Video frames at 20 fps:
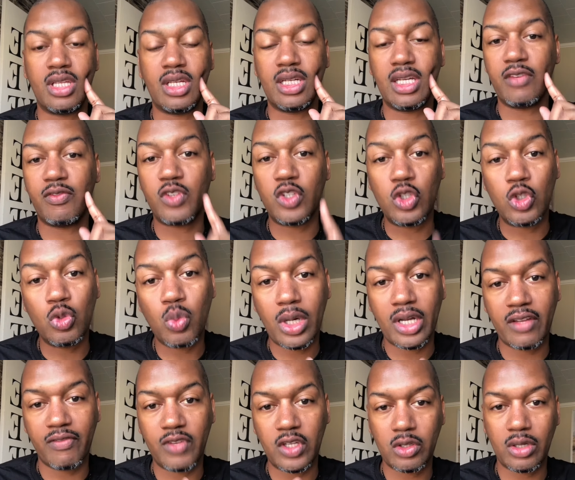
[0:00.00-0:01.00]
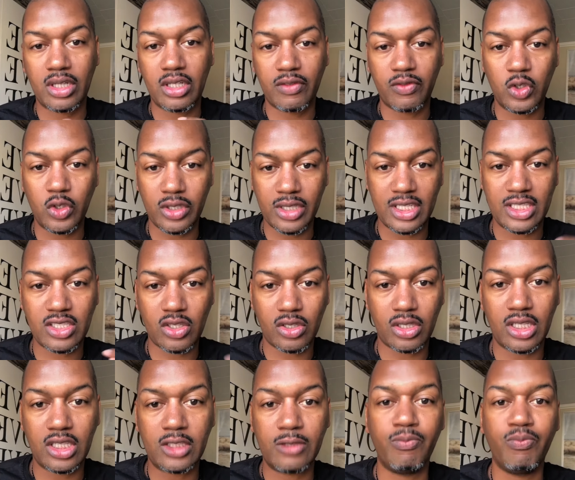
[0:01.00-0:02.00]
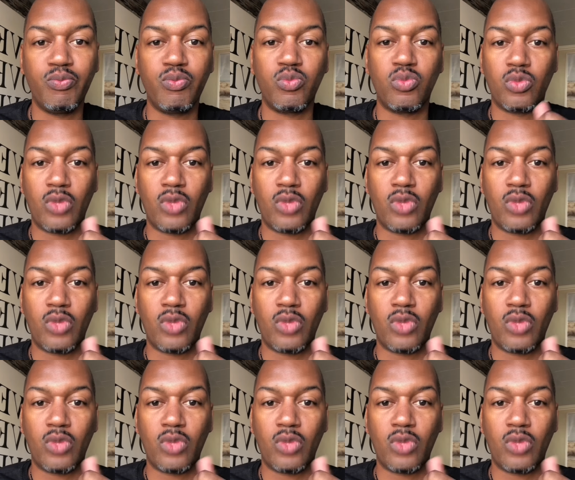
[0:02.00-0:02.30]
The, if you want to figure out if you're this girl,